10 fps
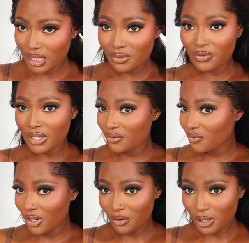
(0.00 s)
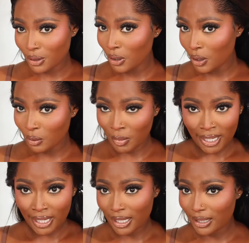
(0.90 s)
this fits very snug on my
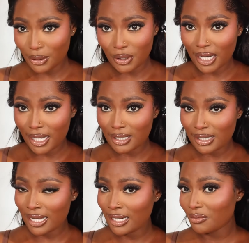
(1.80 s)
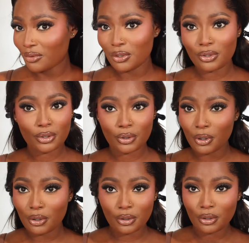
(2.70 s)
head, you guys, and I've used
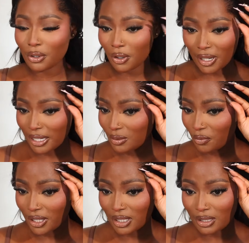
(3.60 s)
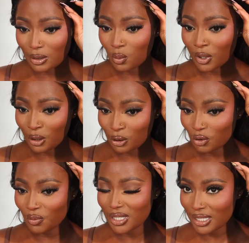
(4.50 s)
no glue, no hairspray. This is
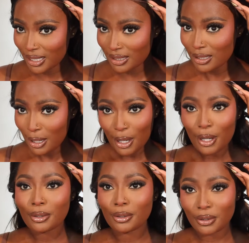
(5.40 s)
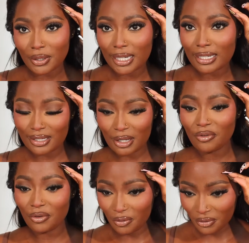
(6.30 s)
100% glueless
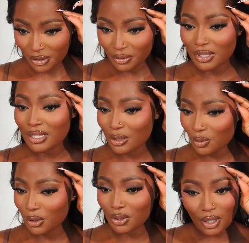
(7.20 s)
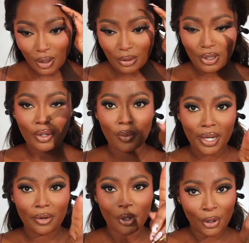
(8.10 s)
for real. This is what you call a
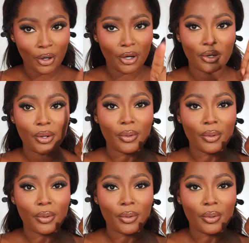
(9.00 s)
wear and go